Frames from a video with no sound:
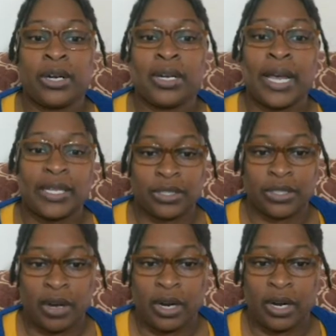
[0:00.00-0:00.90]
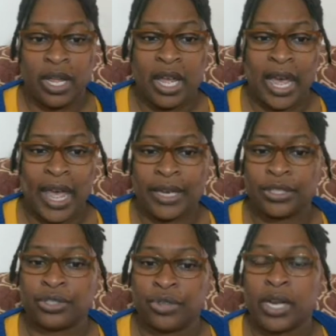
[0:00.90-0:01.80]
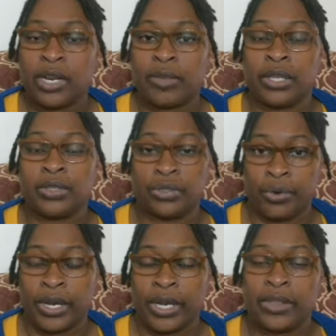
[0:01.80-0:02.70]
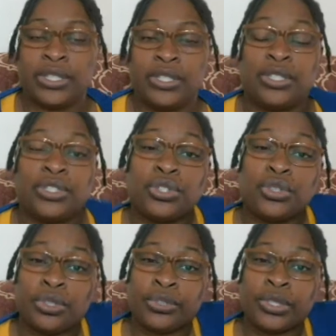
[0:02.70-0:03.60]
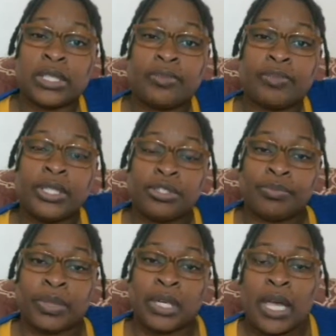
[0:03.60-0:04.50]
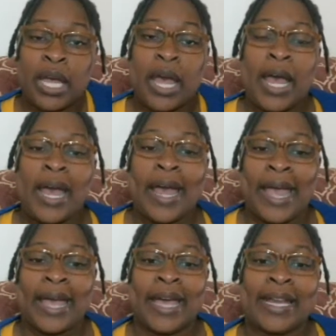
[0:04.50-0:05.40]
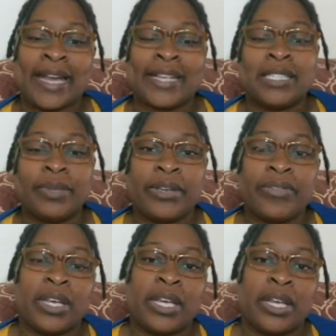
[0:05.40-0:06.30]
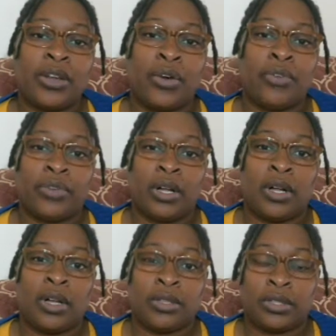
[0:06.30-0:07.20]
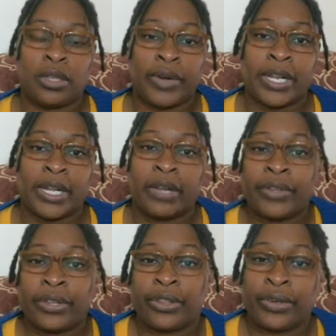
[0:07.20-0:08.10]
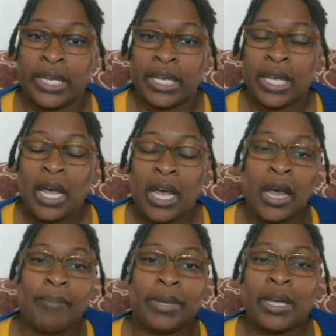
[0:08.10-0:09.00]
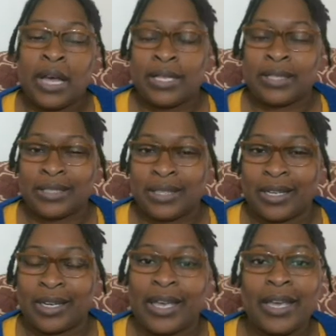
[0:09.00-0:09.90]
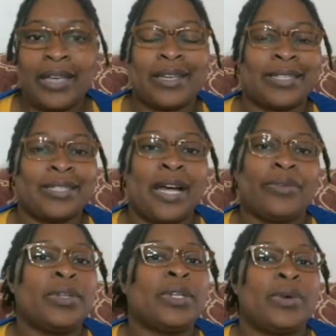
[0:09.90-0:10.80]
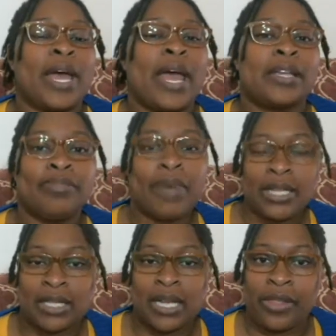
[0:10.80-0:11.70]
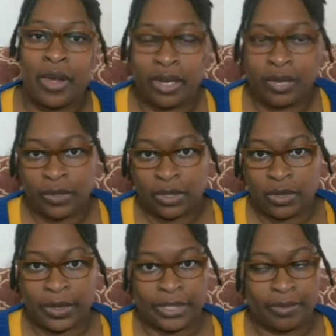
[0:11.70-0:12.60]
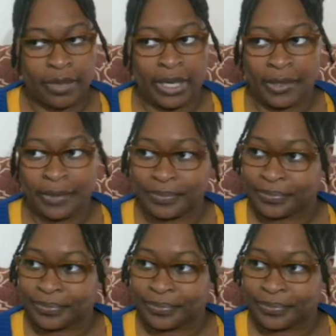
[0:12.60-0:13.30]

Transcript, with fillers: Night Star, an astronomy story. Now, this is a children's picture book. And I ended up giving it an overall star rating of a three because, again, it's not really what I expected. I thought it was going to be,